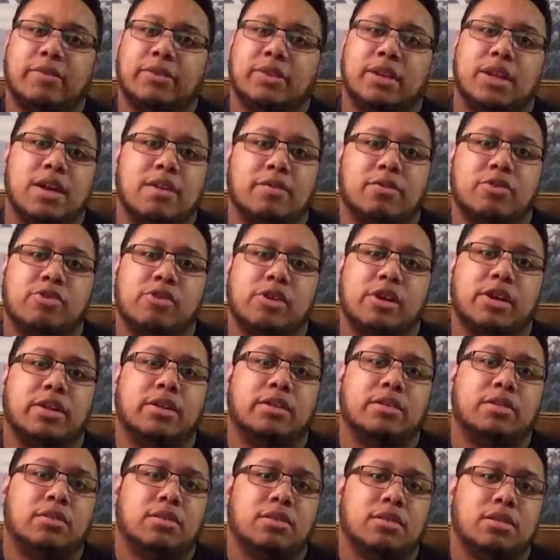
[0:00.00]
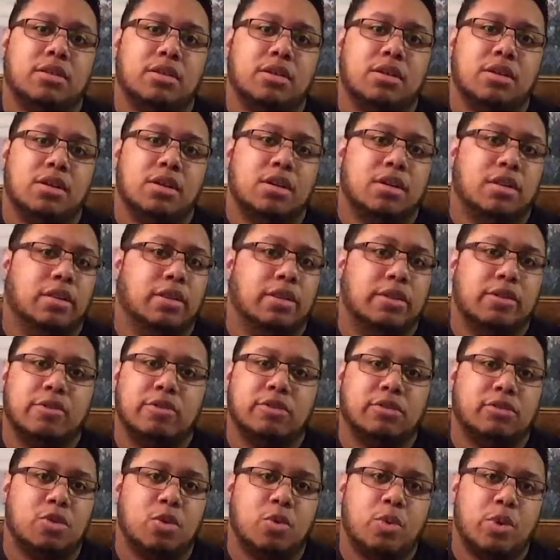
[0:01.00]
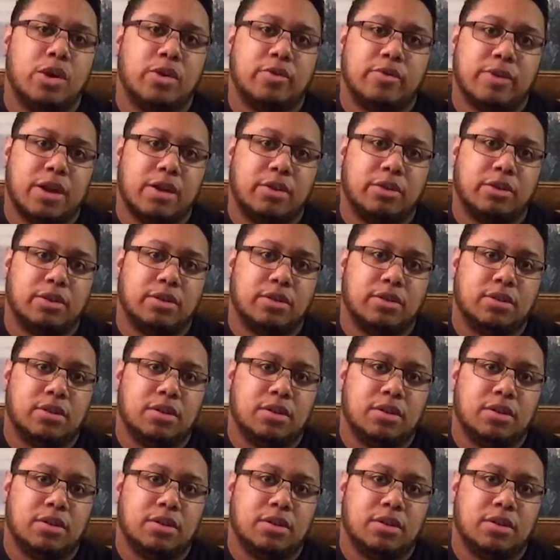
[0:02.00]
have credit. There is no way around it.